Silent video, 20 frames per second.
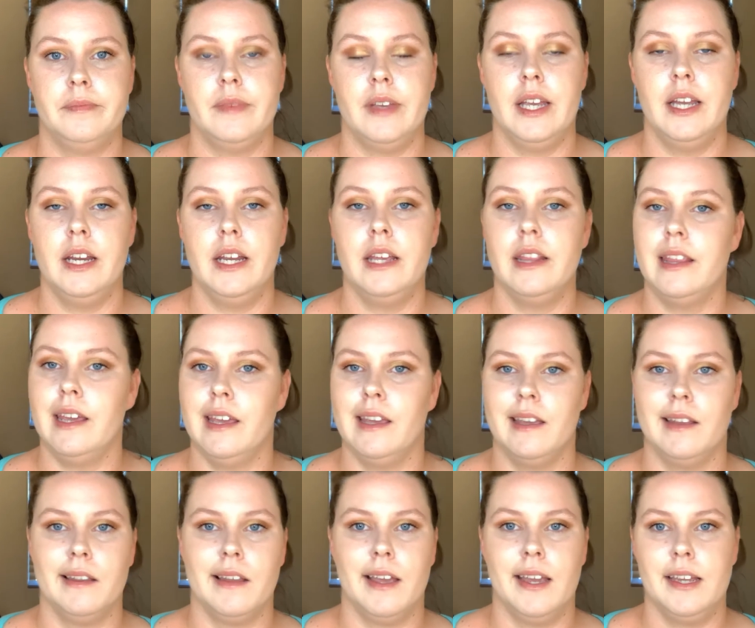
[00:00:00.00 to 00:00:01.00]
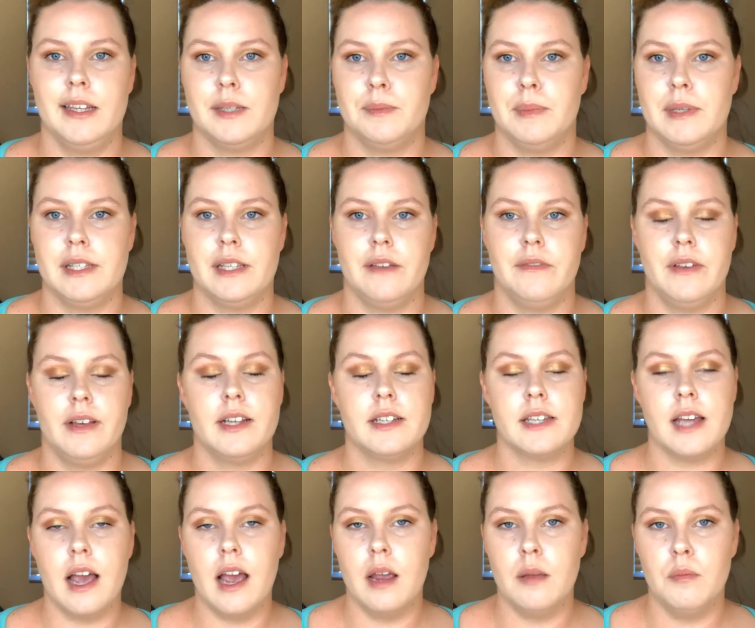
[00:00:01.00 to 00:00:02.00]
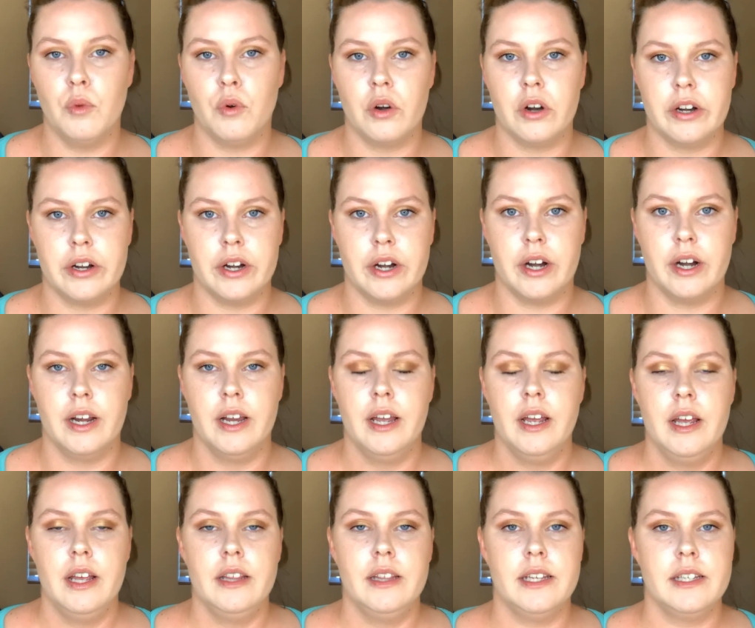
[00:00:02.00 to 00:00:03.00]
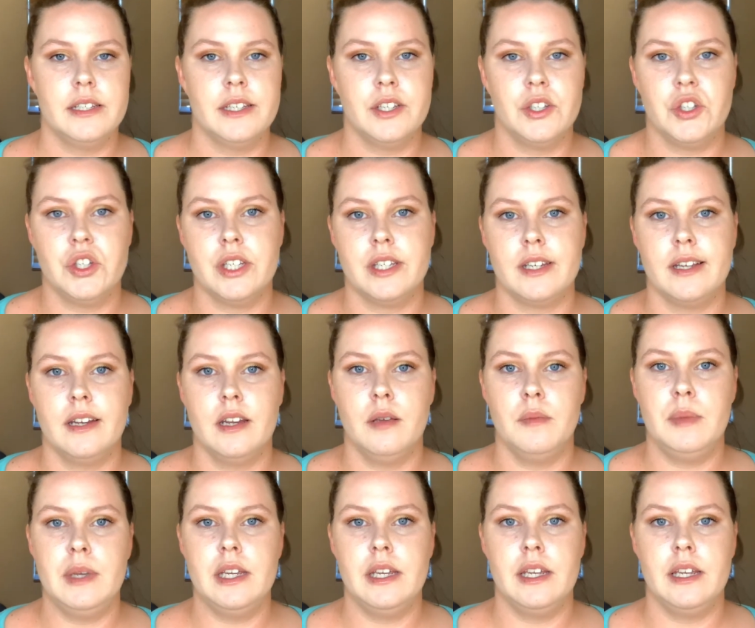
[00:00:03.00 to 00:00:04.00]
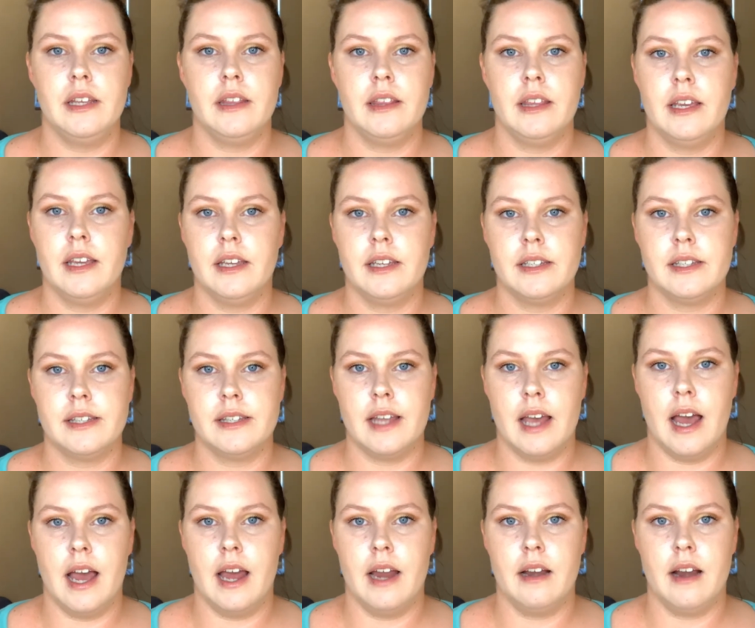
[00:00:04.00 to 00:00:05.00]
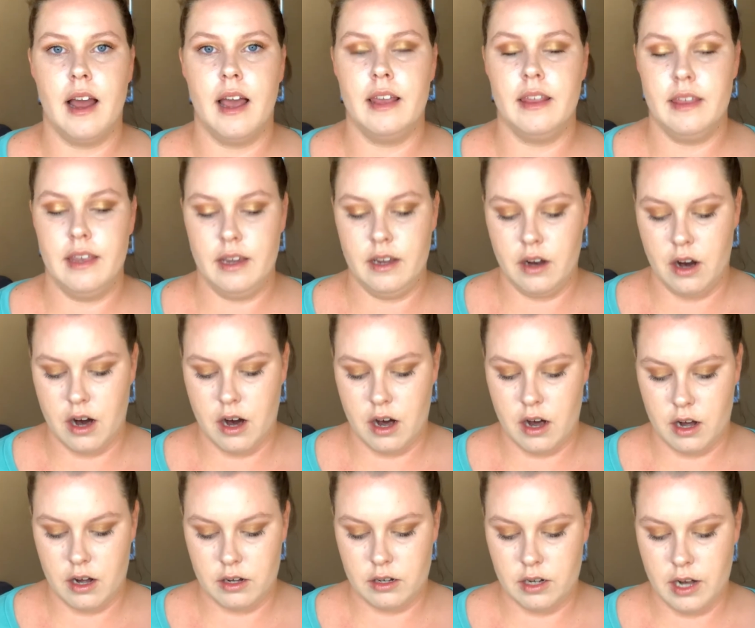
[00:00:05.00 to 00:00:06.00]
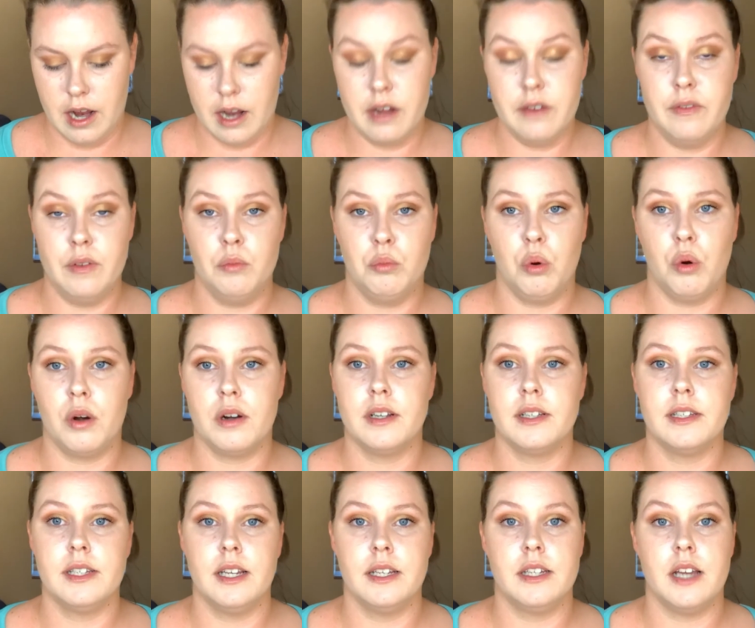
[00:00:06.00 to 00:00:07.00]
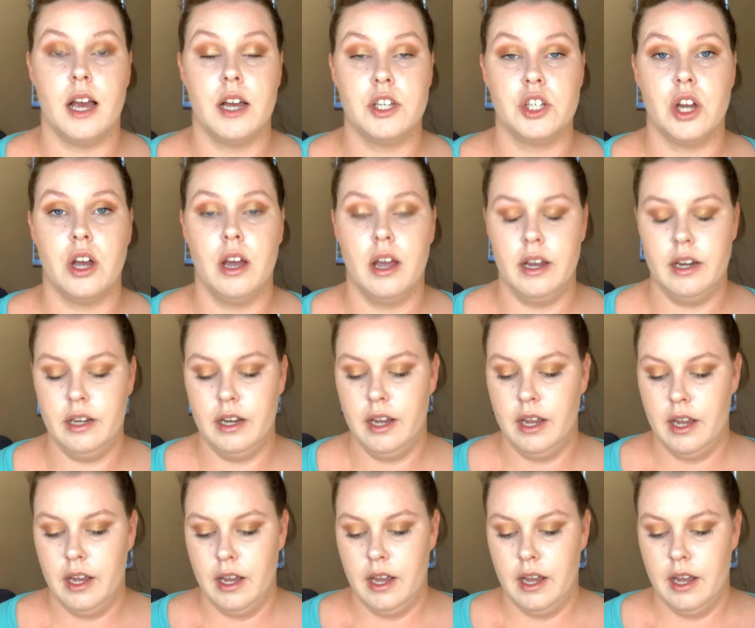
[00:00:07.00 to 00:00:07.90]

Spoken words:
anything in like specific time order. This is just going to be things that I think are kind of important to touch on.